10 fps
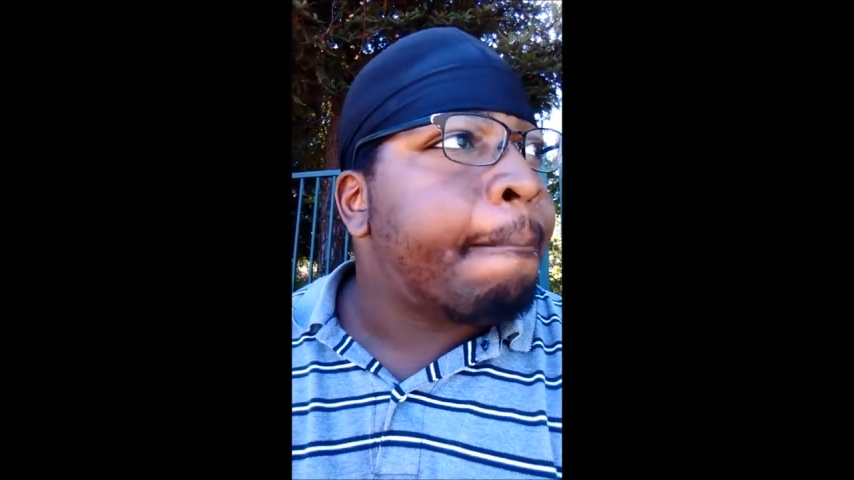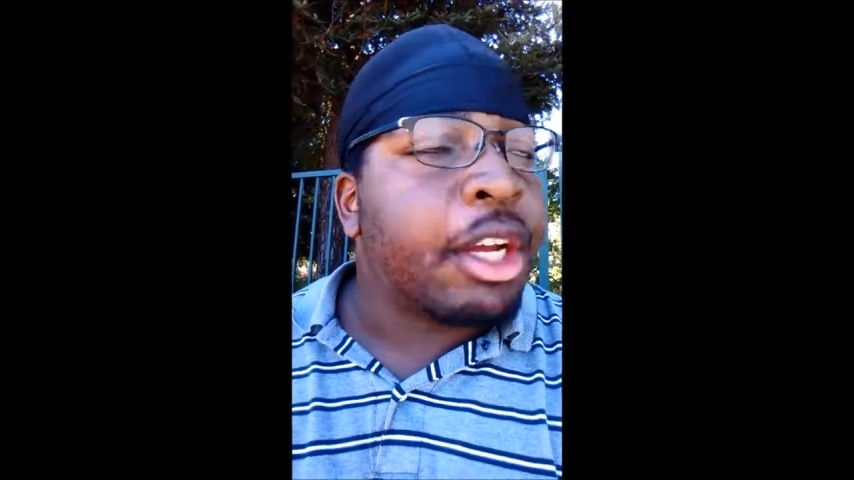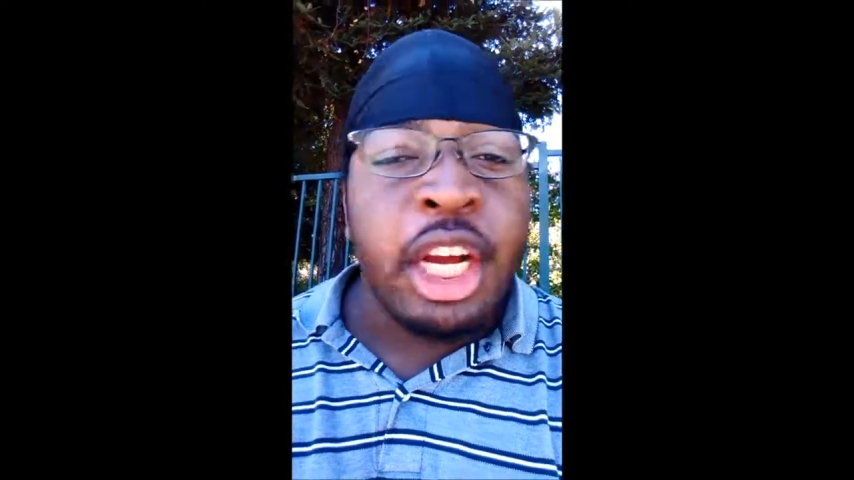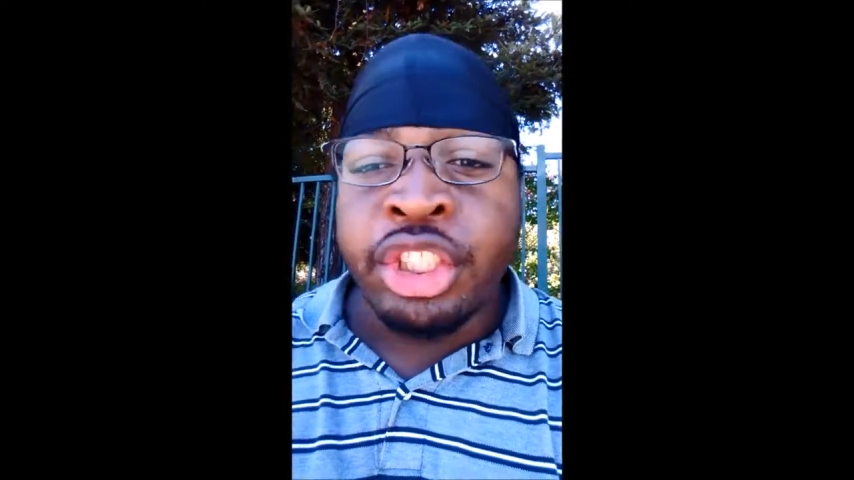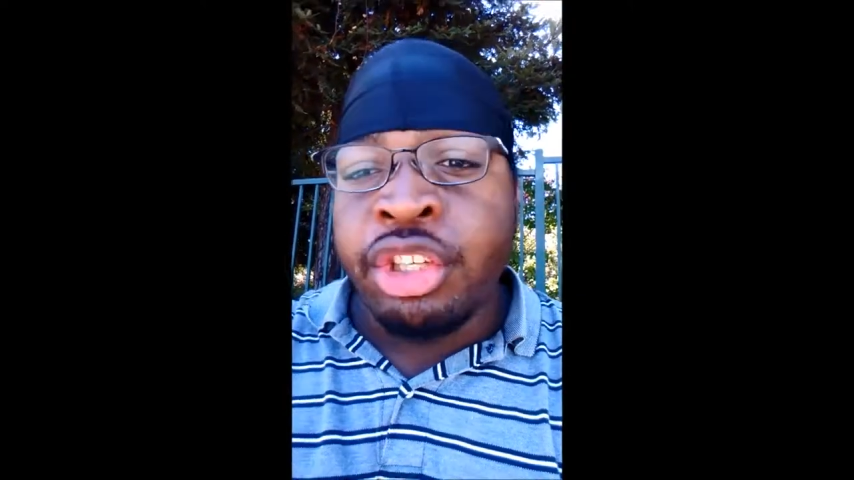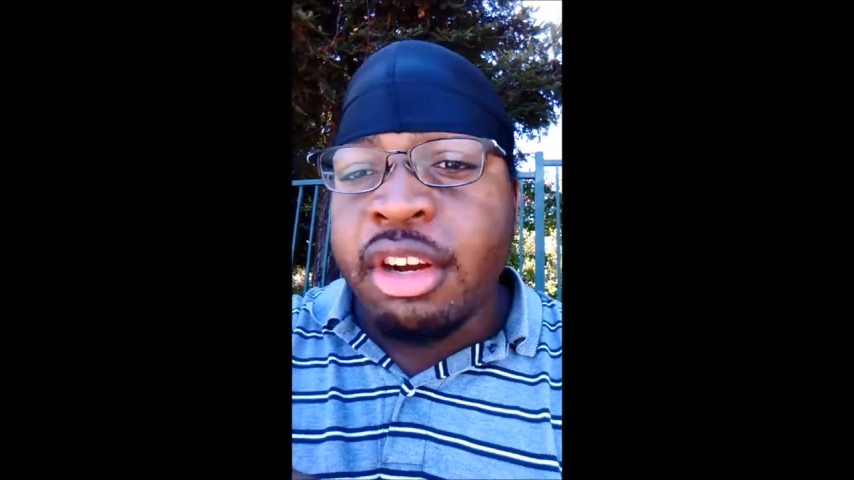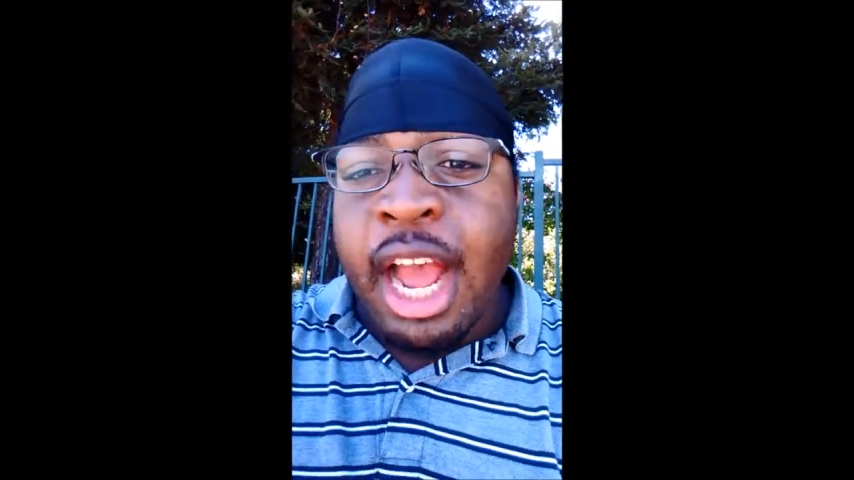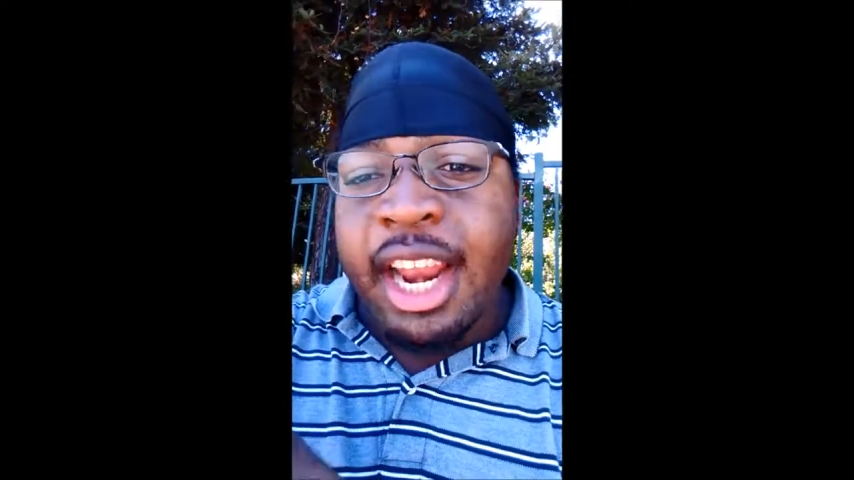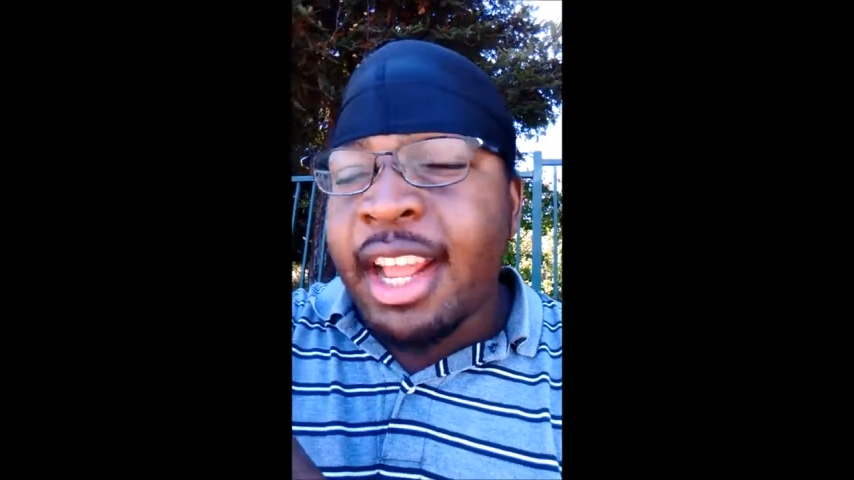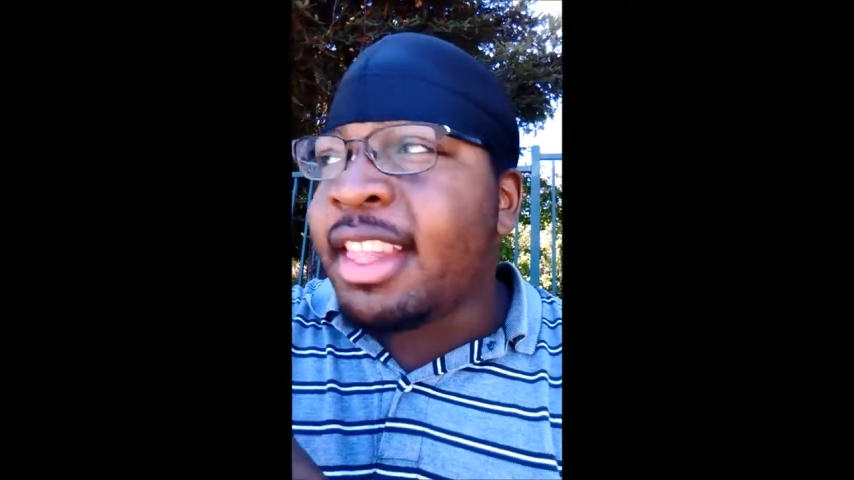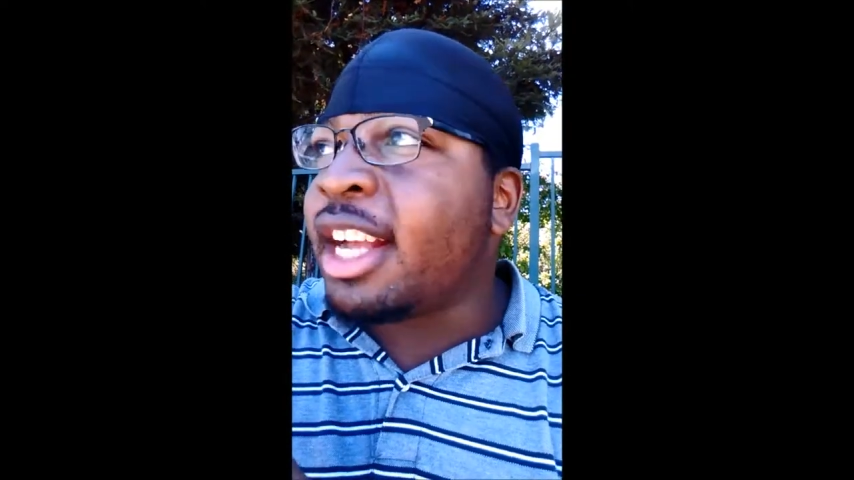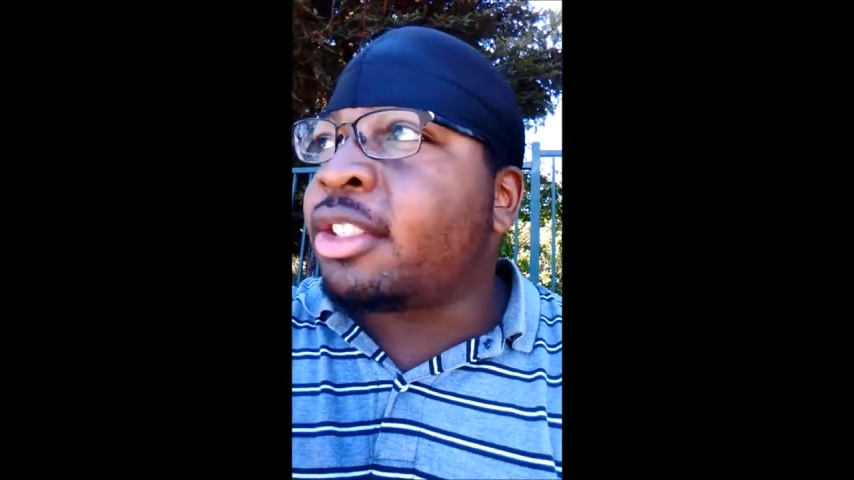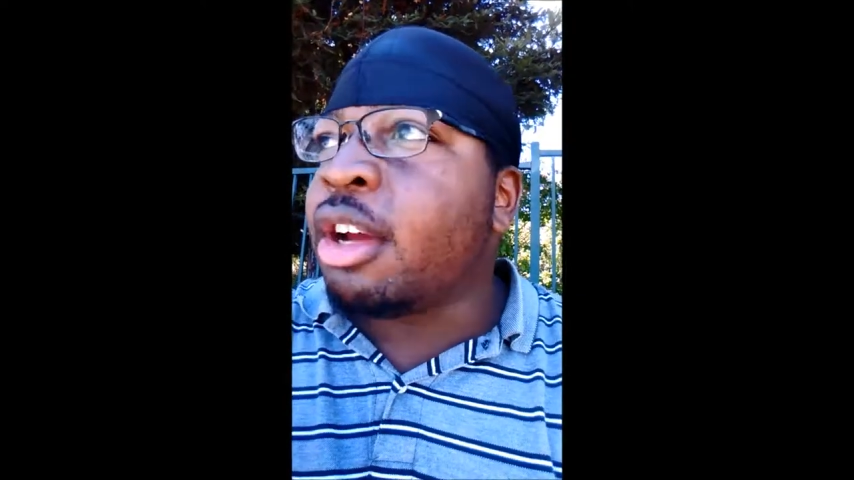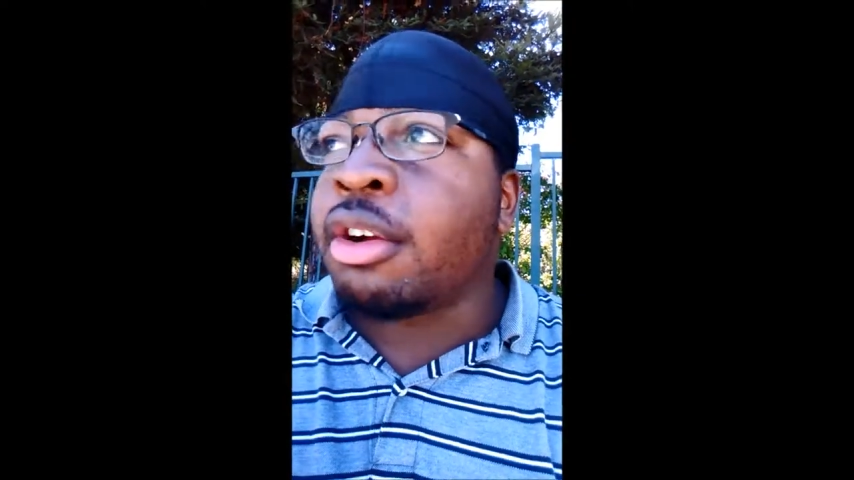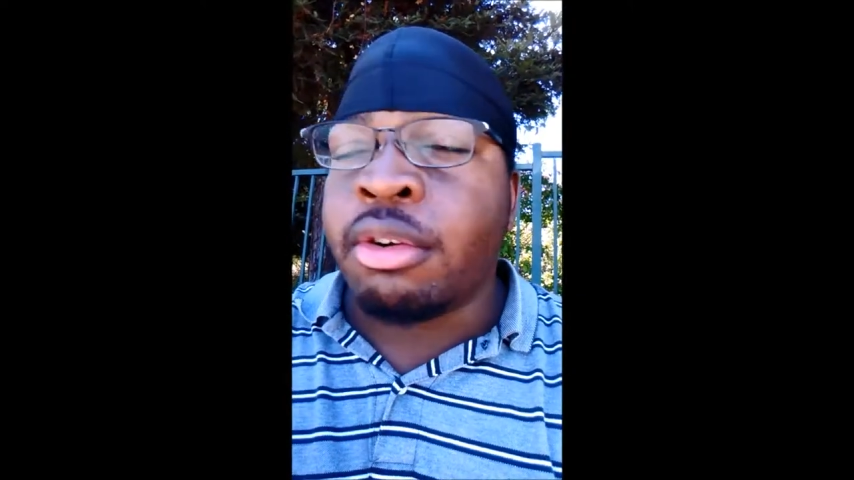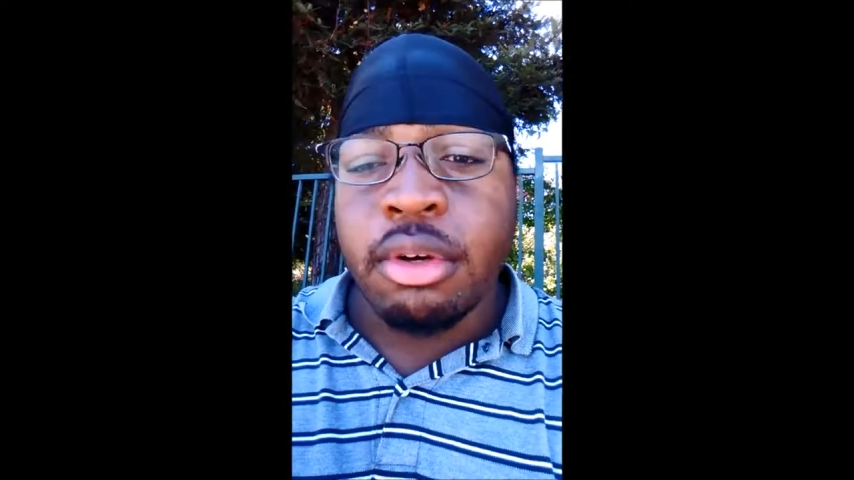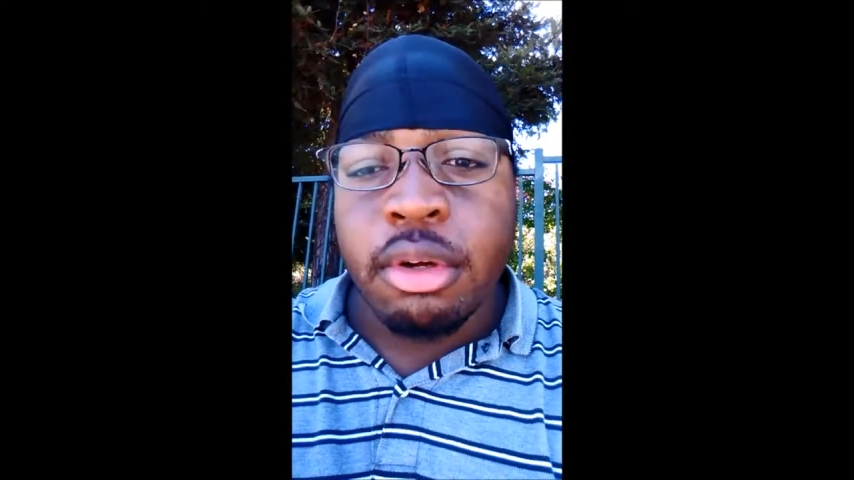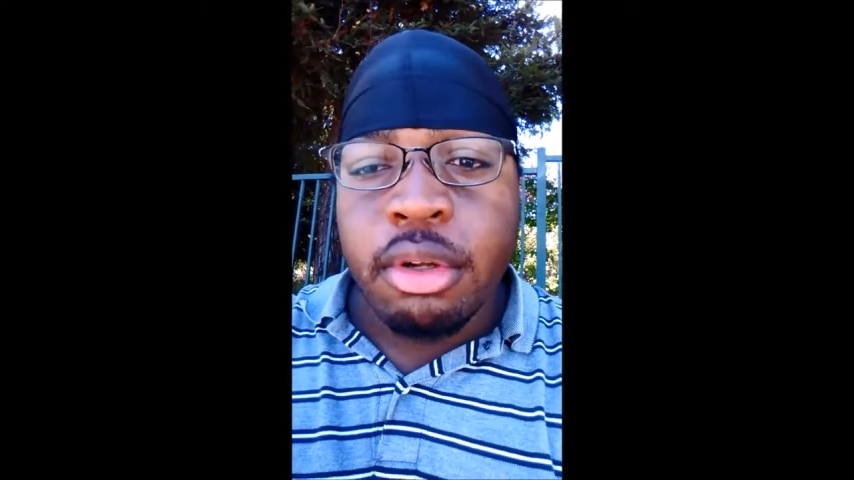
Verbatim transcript: Because you're not in that circle.